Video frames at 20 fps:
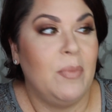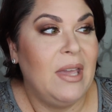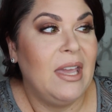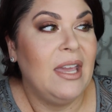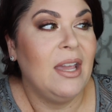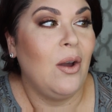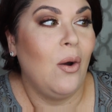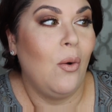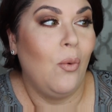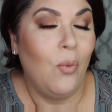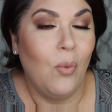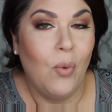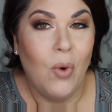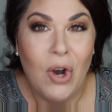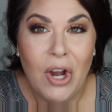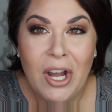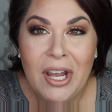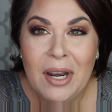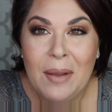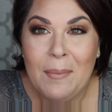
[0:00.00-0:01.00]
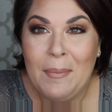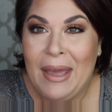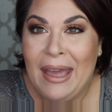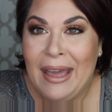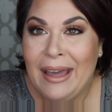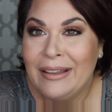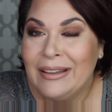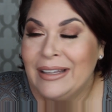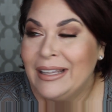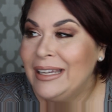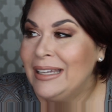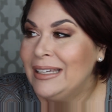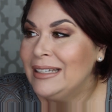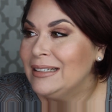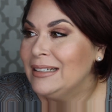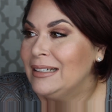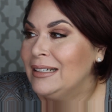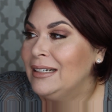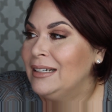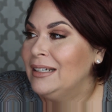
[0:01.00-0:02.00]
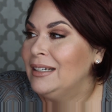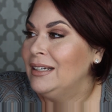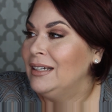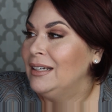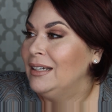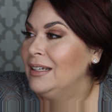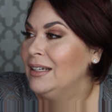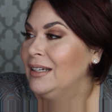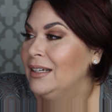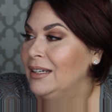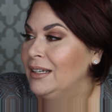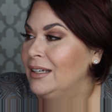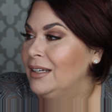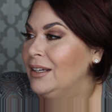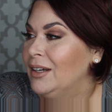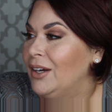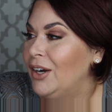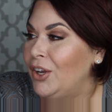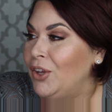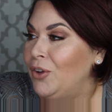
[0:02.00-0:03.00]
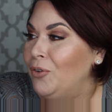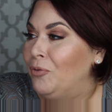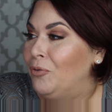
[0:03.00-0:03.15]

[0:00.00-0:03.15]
pick one palette. Are you